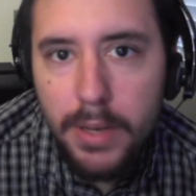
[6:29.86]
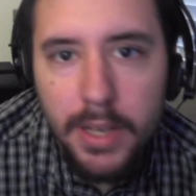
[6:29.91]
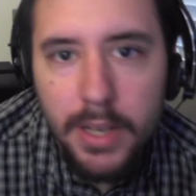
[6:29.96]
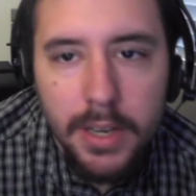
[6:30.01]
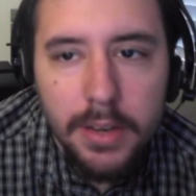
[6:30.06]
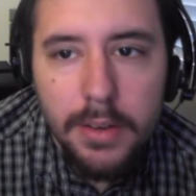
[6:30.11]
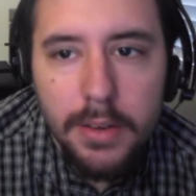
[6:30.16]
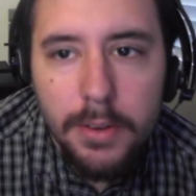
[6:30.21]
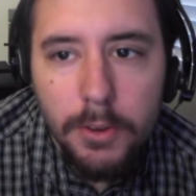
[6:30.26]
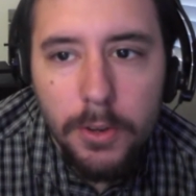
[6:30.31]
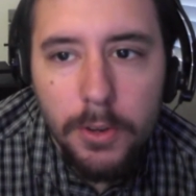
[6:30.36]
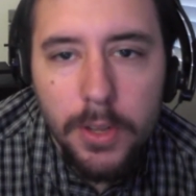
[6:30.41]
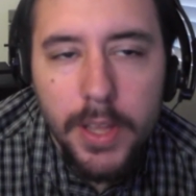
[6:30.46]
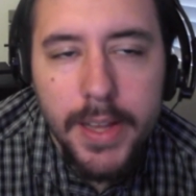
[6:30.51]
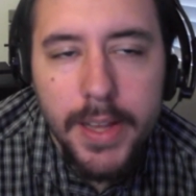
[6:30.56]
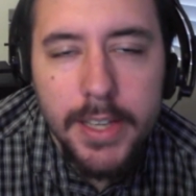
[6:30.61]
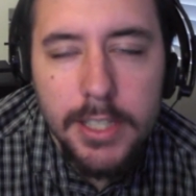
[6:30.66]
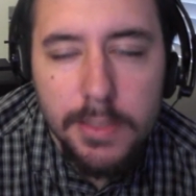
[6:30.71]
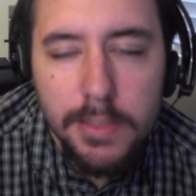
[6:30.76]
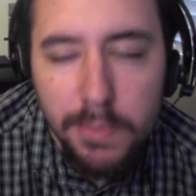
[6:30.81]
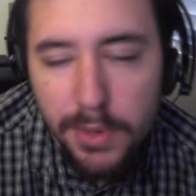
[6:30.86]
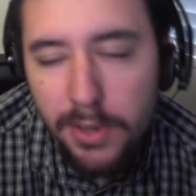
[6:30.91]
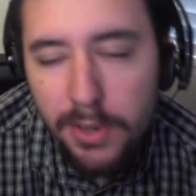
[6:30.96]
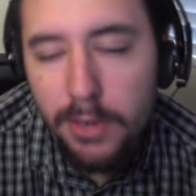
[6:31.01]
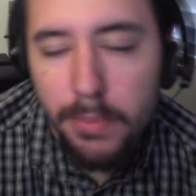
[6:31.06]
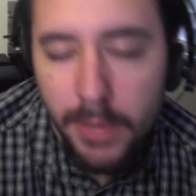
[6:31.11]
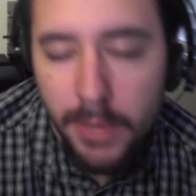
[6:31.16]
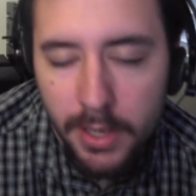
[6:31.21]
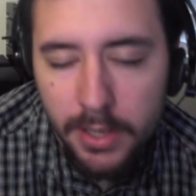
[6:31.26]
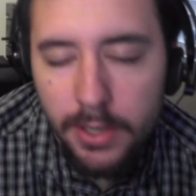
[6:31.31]
But
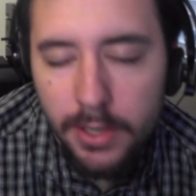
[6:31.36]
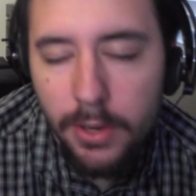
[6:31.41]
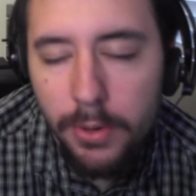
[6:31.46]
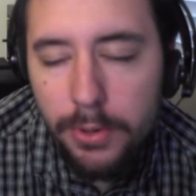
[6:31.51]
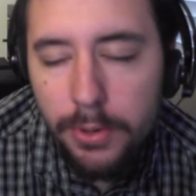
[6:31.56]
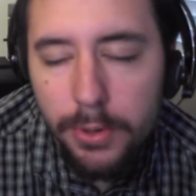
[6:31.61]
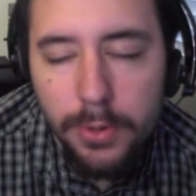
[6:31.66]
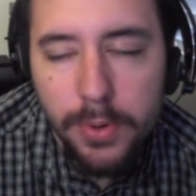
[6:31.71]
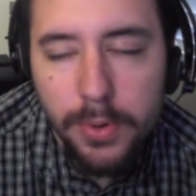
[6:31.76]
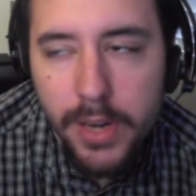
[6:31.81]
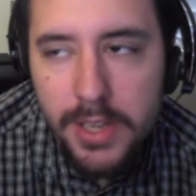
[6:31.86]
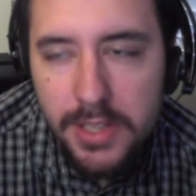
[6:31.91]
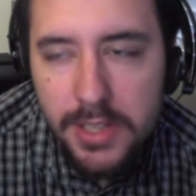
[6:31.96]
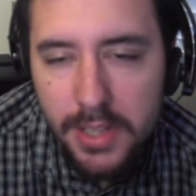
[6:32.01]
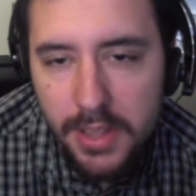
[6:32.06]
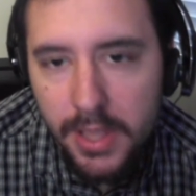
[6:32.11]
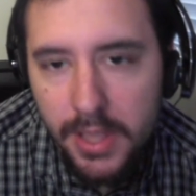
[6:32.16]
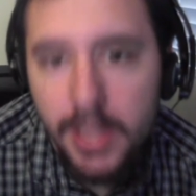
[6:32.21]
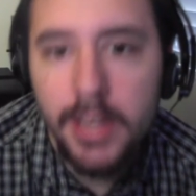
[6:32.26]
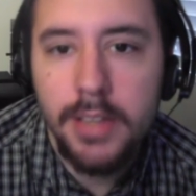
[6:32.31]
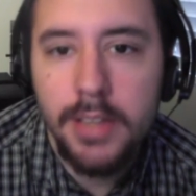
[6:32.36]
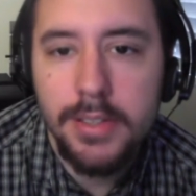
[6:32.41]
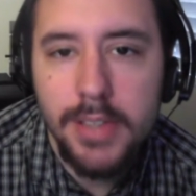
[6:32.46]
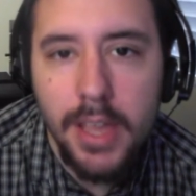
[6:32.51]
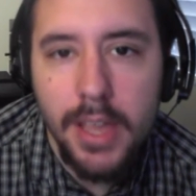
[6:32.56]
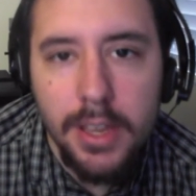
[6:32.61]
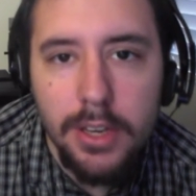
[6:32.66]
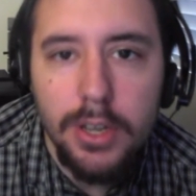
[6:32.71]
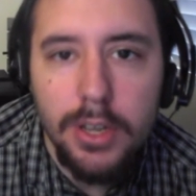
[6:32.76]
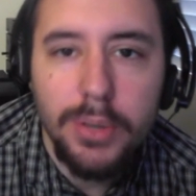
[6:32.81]
experiment. Go do crazy
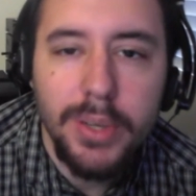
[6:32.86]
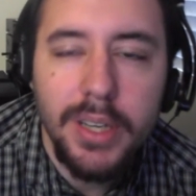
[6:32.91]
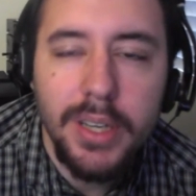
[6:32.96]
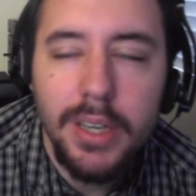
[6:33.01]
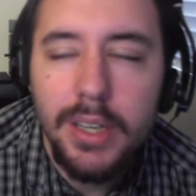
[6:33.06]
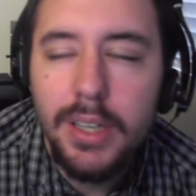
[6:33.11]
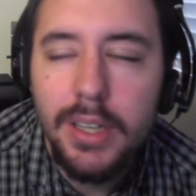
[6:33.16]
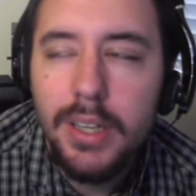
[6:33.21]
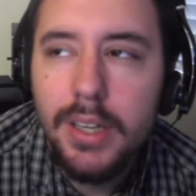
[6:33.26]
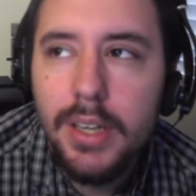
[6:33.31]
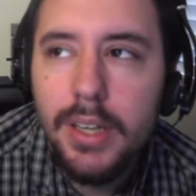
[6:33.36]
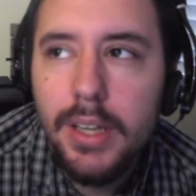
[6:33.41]
things, and you know what?